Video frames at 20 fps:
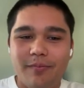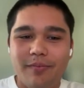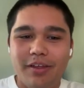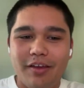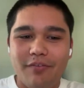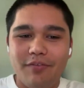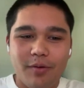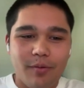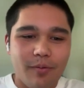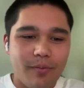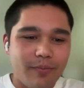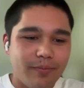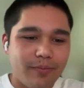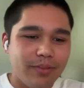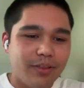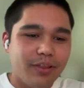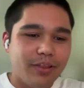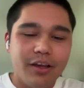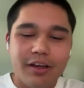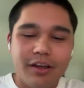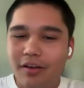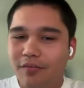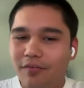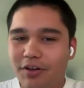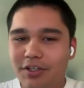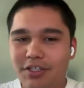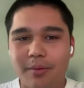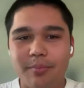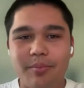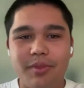If you're looking
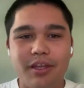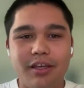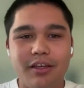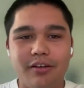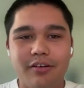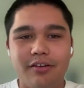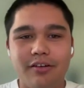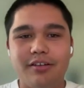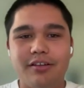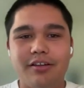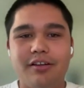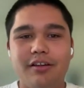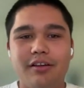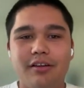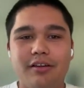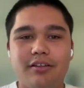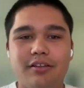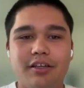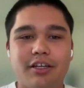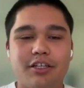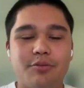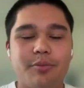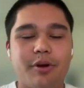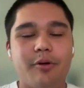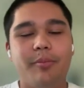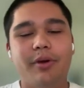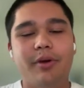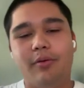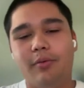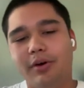for something to
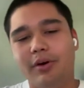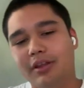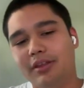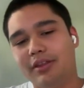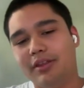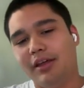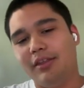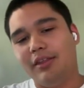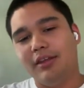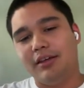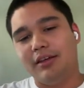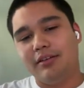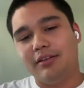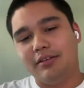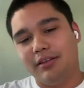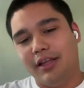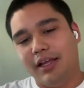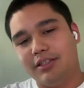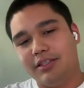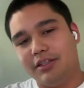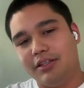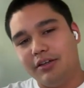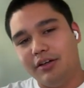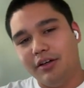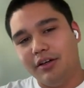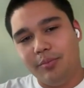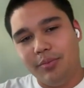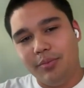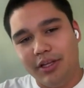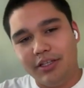experiment with, I think that's a
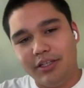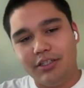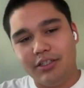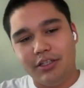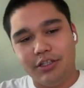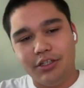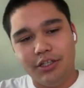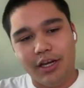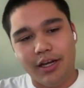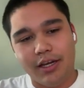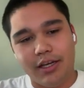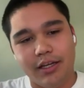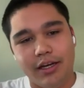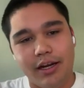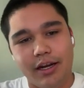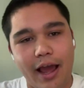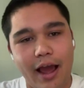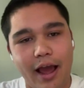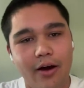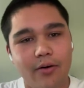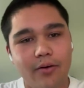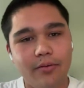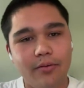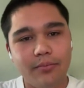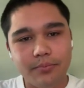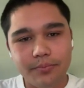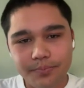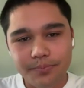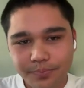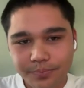good place to check it out.
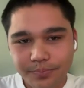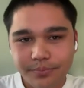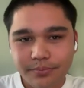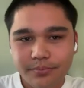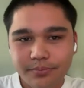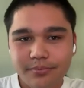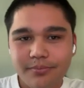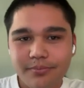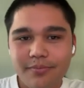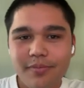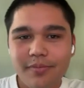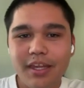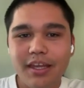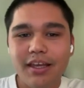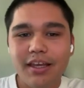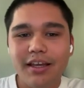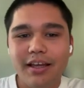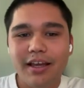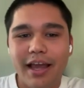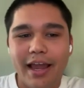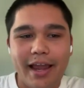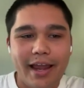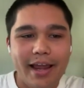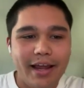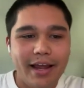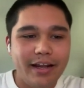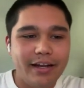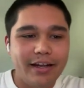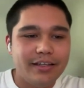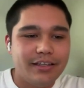
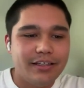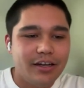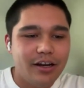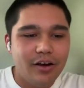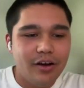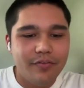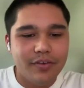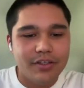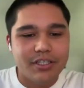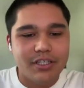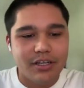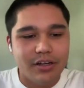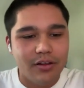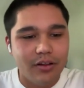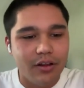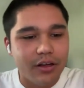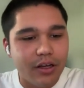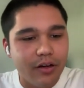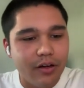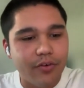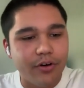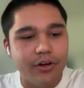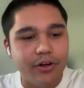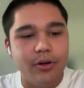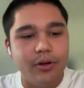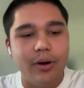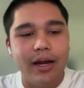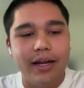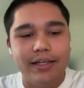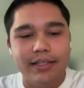And, if you're still looking for
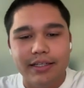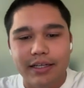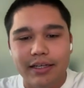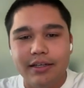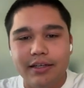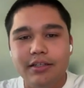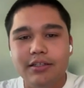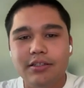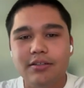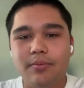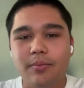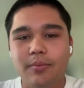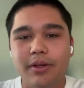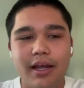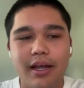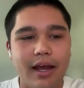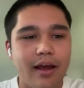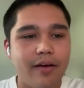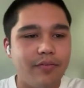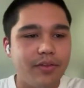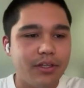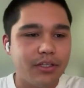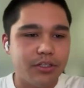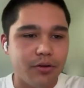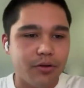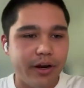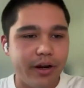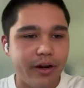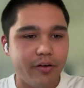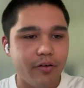new ideas, we have this
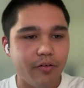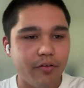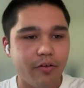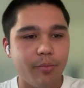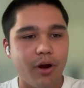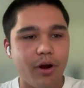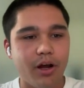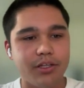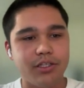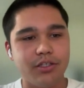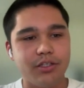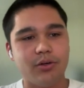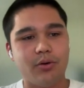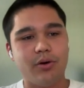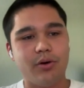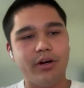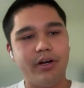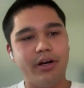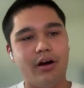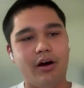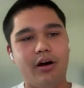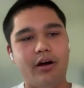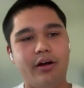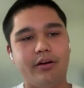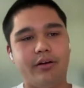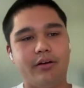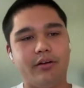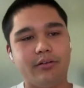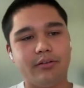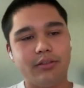great repository
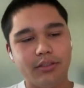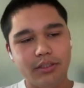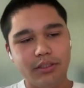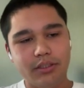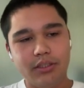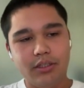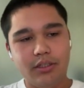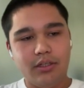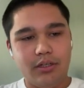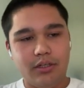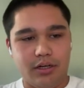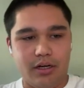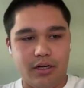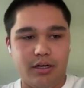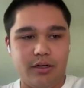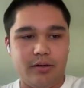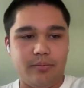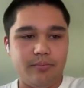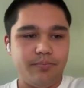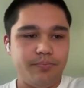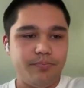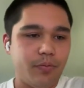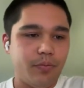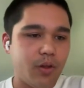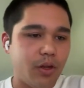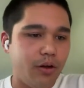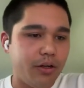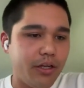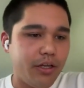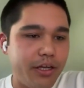on
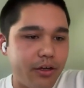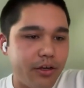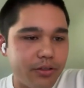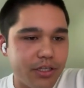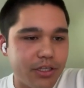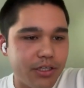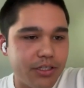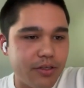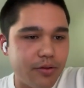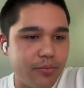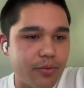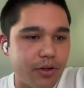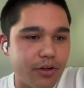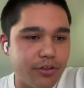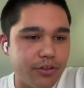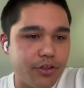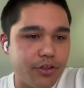called Ecosystem